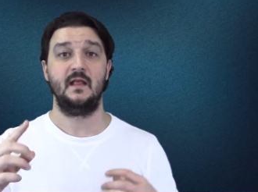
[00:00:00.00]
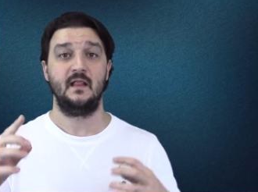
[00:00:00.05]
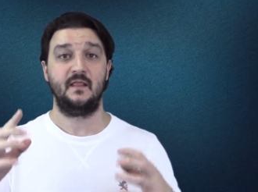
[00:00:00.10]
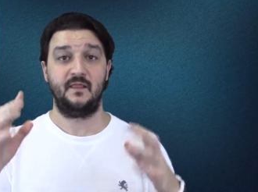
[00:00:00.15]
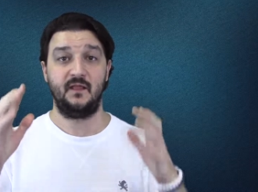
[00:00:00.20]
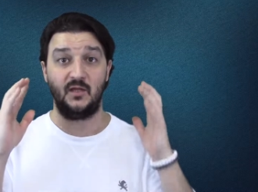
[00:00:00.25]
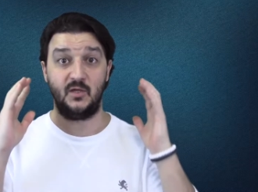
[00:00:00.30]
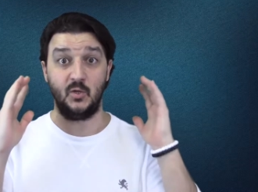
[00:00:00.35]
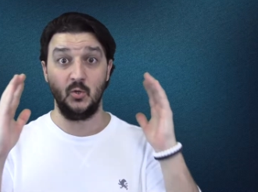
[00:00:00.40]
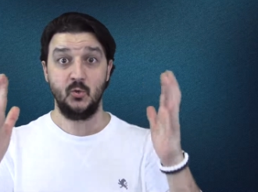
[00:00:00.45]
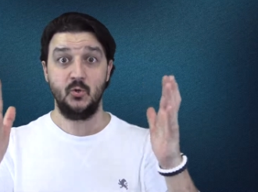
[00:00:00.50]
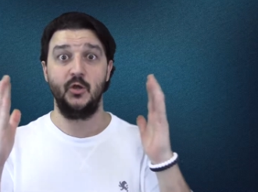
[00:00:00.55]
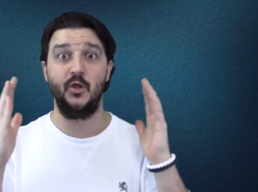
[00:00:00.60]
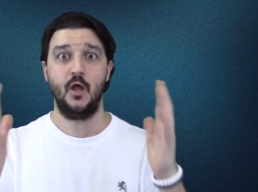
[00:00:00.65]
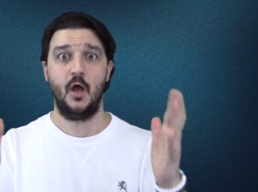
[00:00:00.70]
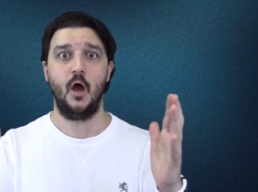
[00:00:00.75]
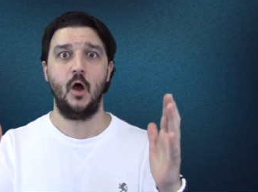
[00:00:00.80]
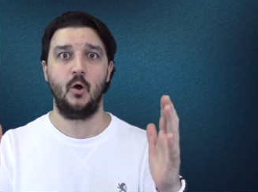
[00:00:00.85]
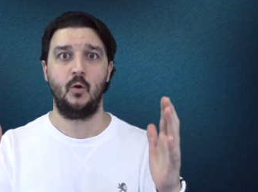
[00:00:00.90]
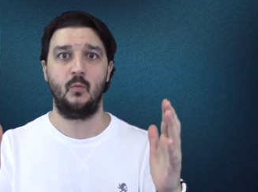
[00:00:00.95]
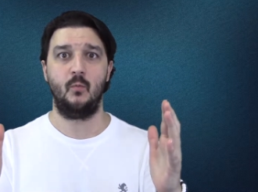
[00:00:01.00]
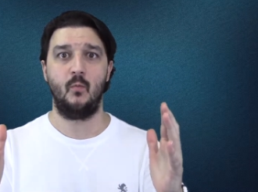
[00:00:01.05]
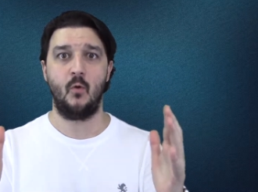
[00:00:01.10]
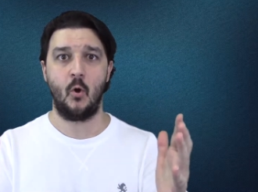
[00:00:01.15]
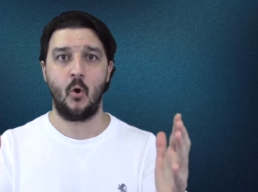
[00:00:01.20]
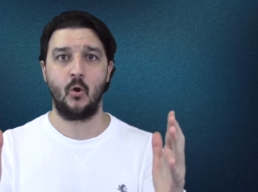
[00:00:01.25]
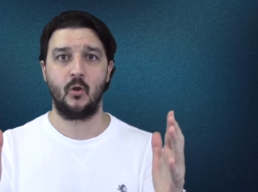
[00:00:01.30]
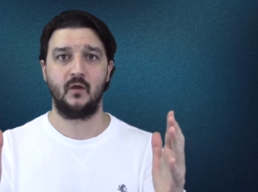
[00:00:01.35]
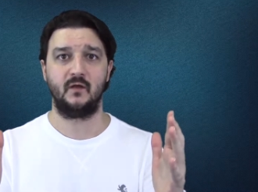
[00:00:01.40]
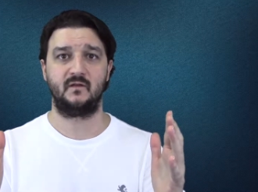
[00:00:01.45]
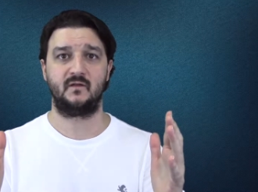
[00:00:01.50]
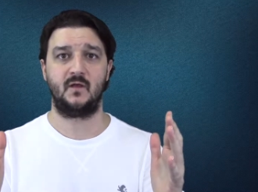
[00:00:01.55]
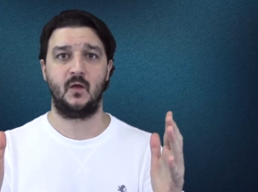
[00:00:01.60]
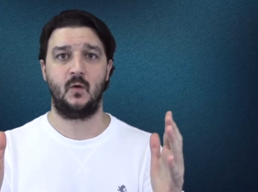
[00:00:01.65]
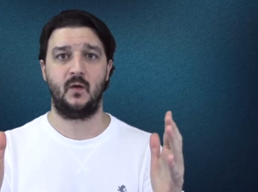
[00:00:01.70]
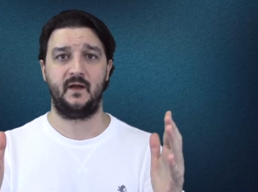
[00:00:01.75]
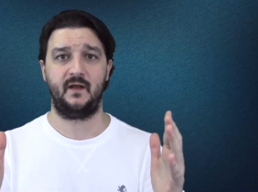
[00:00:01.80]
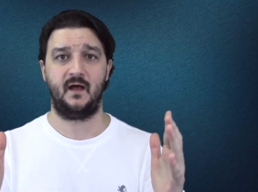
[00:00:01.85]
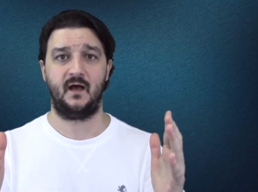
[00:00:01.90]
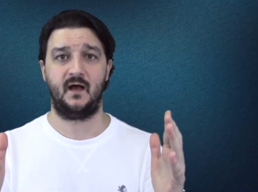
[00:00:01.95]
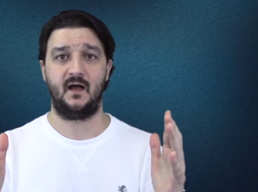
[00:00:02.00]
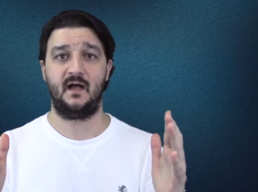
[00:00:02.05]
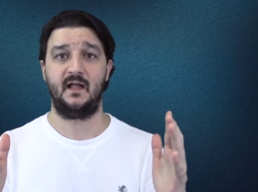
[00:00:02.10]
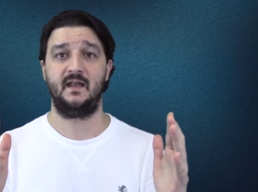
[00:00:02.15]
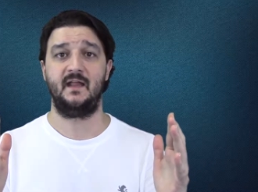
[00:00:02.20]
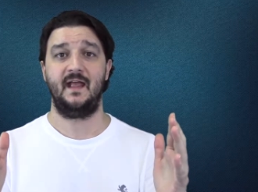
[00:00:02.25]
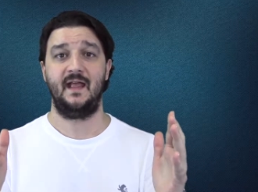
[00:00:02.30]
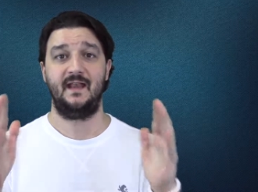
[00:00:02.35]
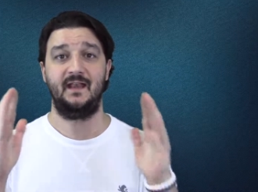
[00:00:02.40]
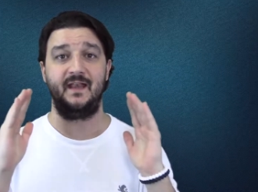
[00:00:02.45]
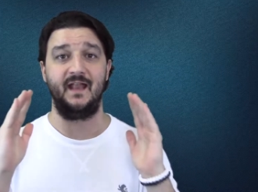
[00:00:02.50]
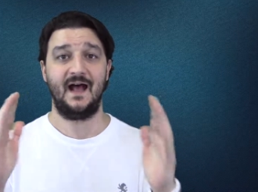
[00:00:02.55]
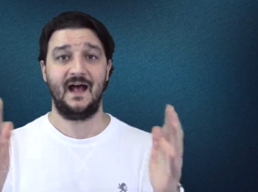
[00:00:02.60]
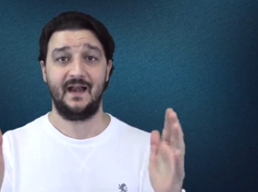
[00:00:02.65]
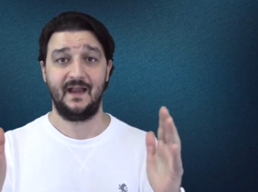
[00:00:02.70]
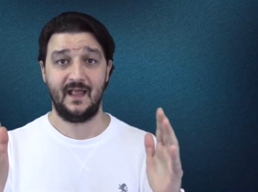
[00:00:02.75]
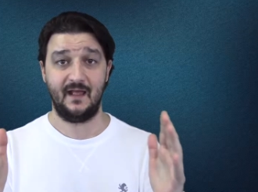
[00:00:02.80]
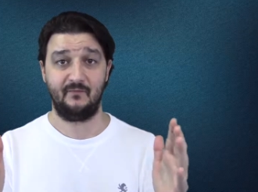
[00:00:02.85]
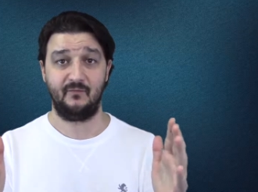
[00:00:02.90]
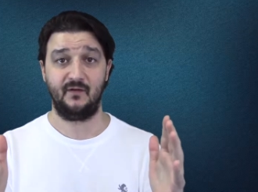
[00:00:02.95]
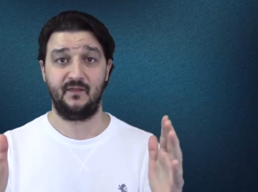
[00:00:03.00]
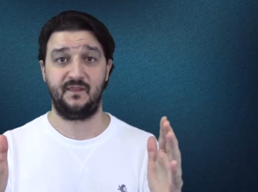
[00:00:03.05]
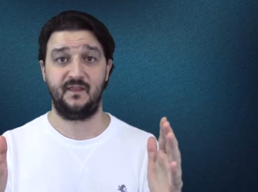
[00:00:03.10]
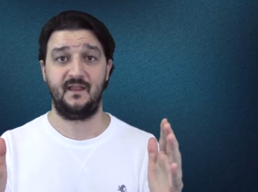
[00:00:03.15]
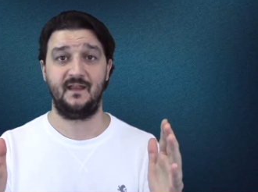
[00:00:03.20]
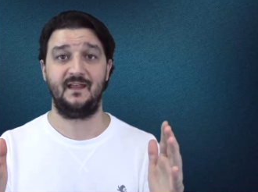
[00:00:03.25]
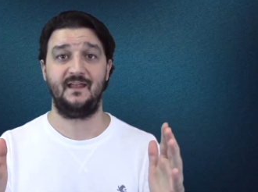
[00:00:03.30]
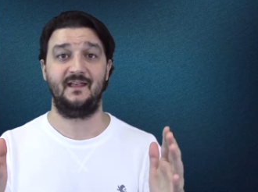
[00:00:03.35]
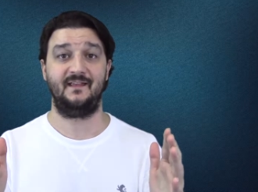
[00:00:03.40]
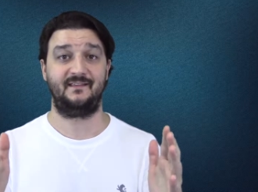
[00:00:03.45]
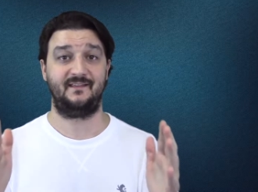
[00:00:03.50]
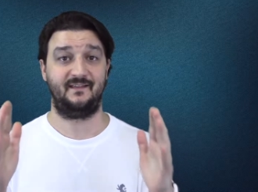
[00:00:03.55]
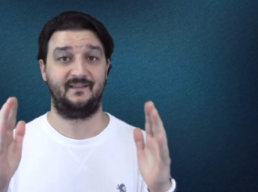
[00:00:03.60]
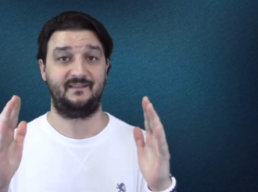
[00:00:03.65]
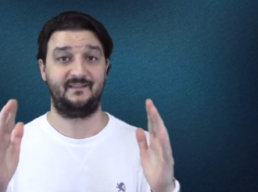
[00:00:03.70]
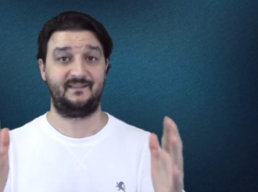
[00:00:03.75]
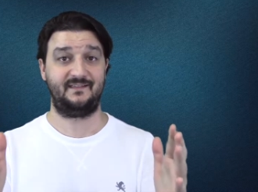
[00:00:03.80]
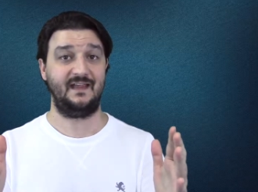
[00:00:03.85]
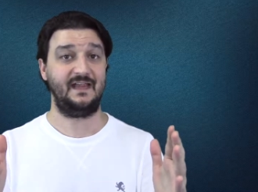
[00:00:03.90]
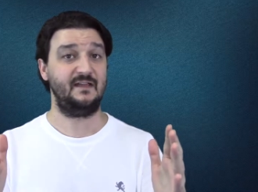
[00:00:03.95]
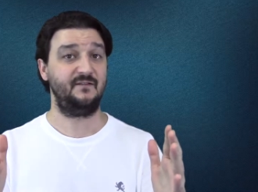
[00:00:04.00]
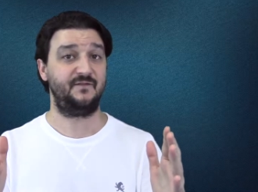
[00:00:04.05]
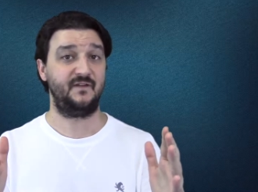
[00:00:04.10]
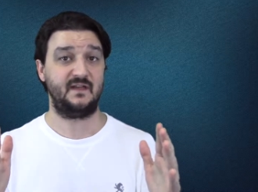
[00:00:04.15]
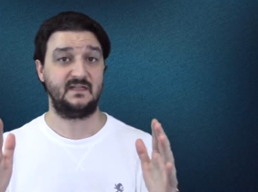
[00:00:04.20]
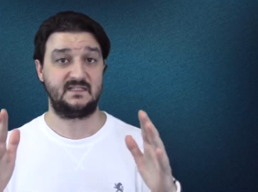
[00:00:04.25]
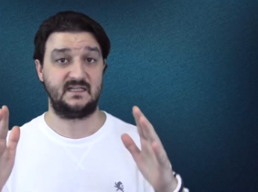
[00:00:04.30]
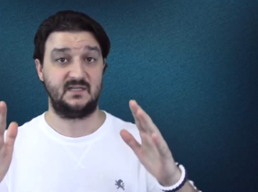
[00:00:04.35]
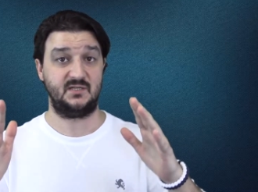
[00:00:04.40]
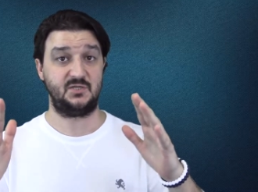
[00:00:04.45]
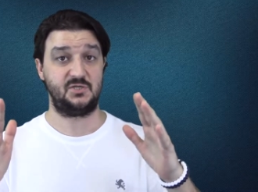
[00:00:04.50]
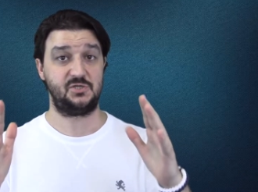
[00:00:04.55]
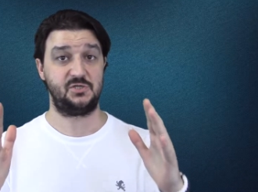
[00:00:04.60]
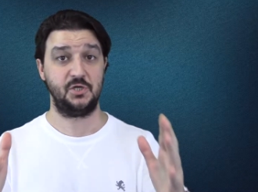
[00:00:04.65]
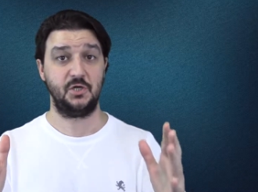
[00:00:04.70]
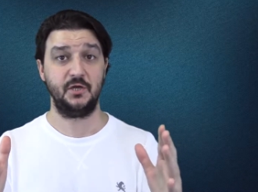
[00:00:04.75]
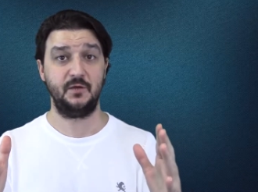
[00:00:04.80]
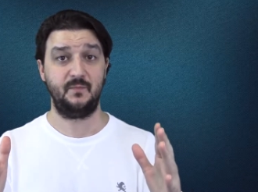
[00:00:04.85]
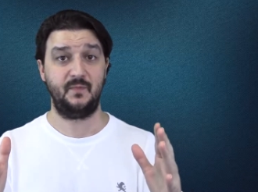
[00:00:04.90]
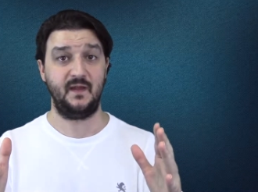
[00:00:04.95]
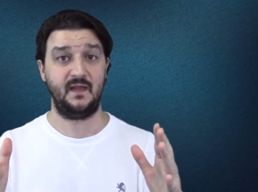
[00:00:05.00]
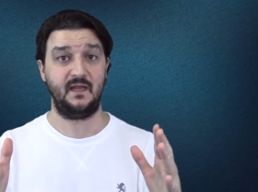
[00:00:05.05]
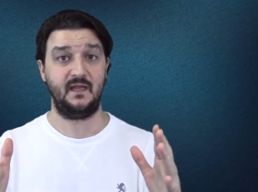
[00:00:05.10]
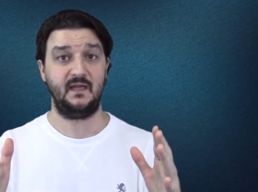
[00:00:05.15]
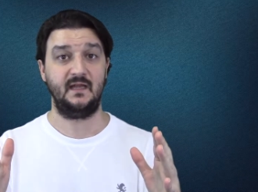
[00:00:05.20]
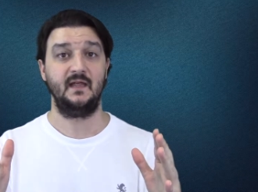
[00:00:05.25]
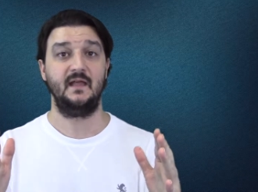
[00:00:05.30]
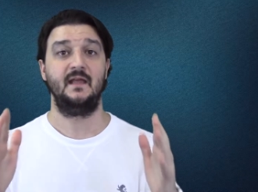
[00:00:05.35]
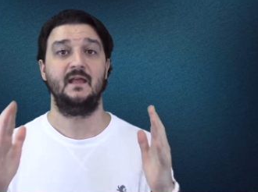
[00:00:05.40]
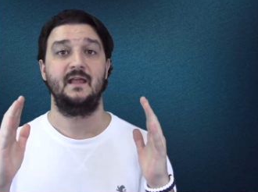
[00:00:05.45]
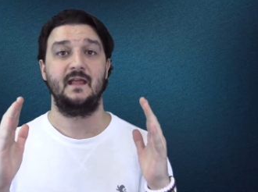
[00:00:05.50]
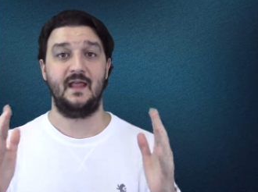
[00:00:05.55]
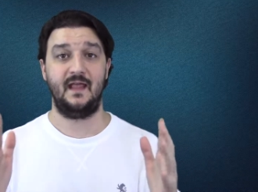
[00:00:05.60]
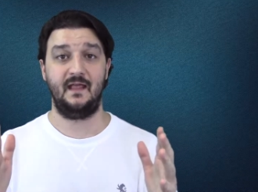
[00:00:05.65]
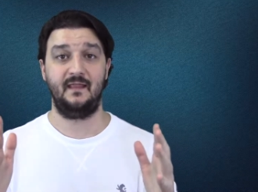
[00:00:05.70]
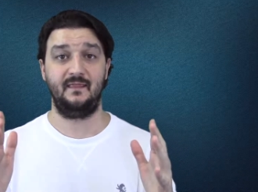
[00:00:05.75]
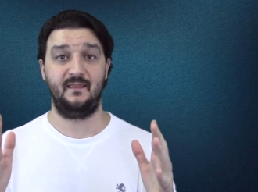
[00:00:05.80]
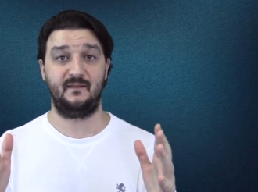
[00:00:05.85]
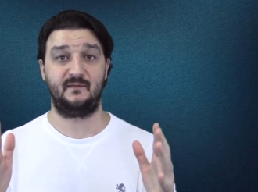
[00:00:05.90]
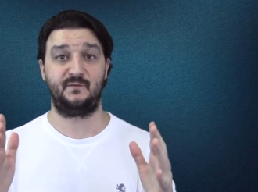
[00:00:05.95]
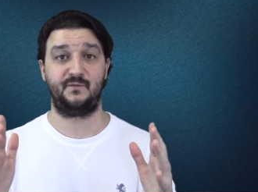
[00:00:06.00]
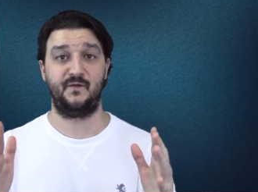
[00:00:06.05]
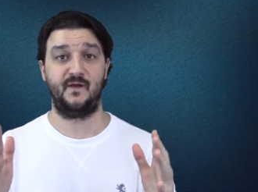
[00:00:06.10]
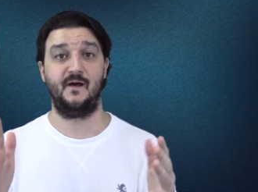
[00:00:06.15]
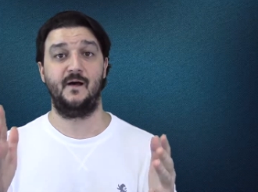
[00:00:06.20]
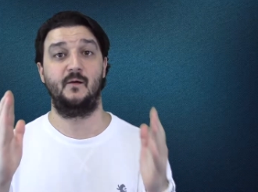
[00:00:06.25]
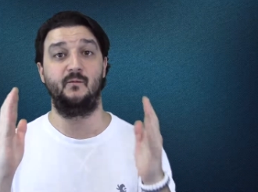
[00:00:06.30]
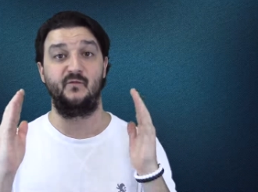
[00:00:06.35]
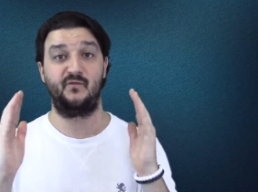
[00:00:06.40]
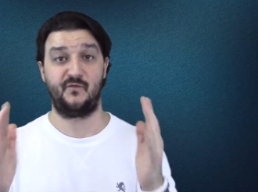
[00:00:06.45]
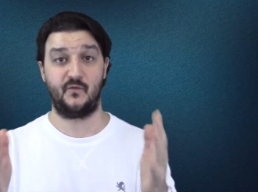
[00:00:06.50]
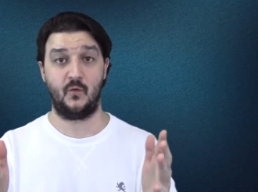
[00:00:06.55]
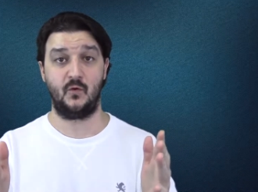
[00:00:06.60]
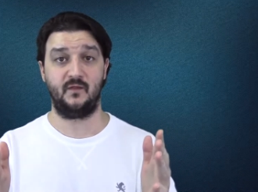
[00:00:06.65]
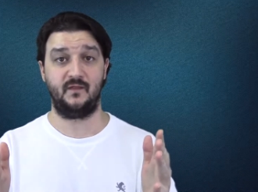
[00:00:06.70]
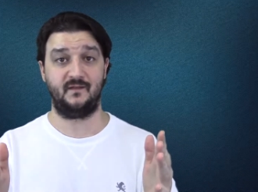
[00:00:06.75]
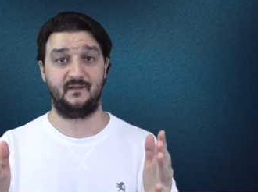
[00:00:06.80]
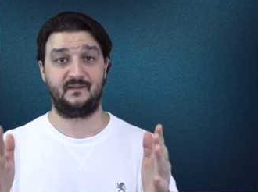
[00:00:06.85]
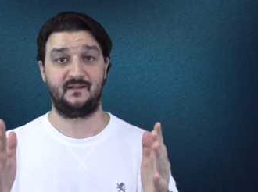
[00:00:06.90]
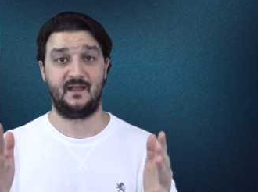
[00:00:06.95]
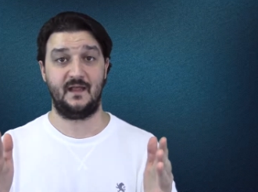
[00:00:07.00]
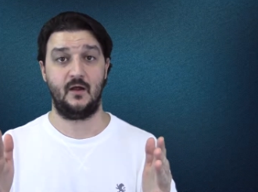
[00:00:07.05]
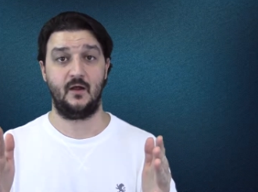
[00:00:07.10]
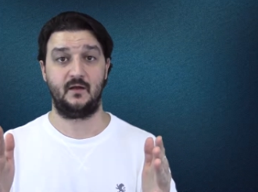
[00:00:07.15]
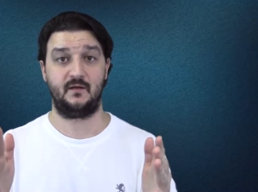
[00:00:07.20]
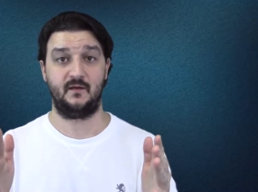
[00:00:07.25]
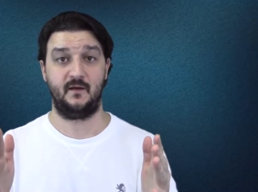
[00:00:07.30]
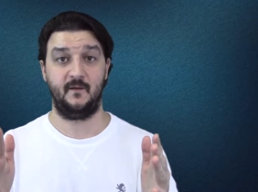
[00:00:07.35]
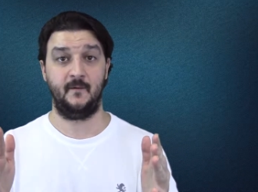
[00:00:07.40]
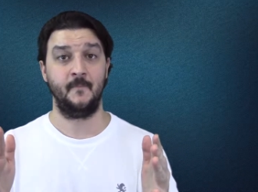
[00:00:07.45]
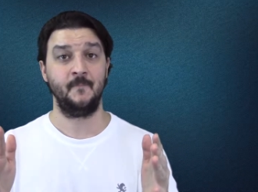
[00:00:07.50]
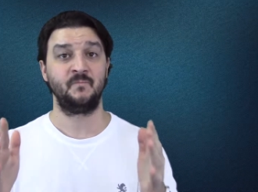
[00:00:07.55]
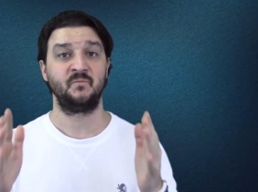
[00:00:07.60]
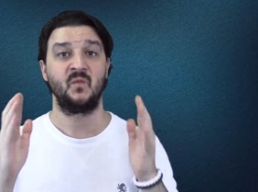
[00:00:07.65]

that you know more is going on and not everything is as safe as it should be in this film for this character.